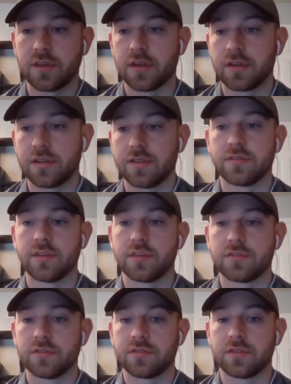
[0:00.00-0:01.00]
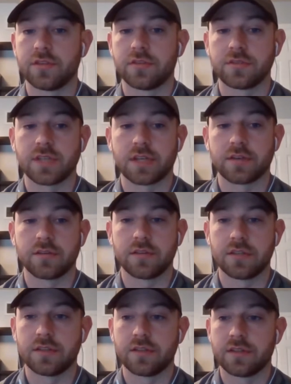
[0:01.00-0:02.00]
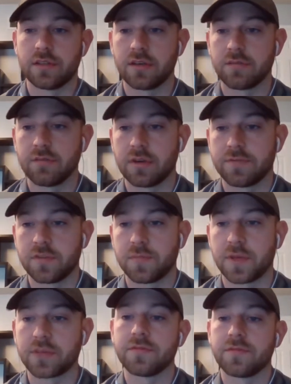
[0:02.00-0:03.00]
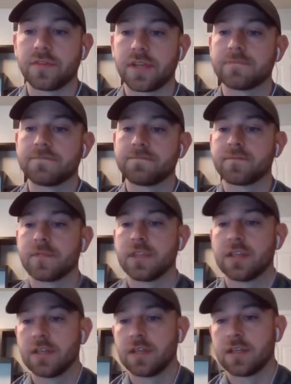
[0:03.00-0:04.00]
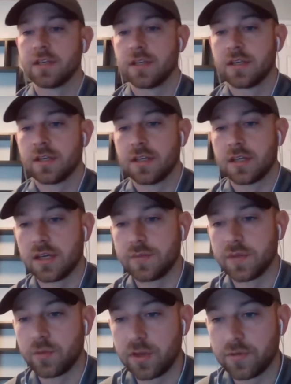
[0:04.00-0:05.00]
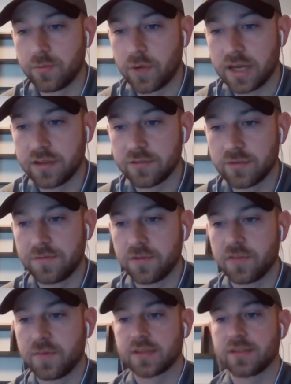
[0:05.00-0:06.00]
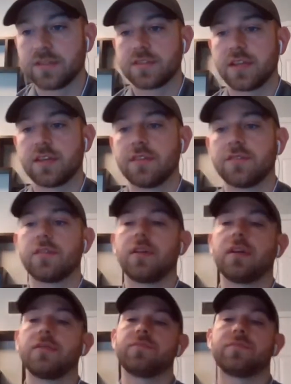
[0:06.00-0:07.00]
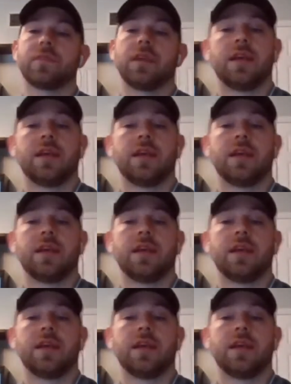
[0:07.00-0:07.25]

insulation, so you don't technically need the rough inspection for that. Then we have, why is rough inspections taking so long?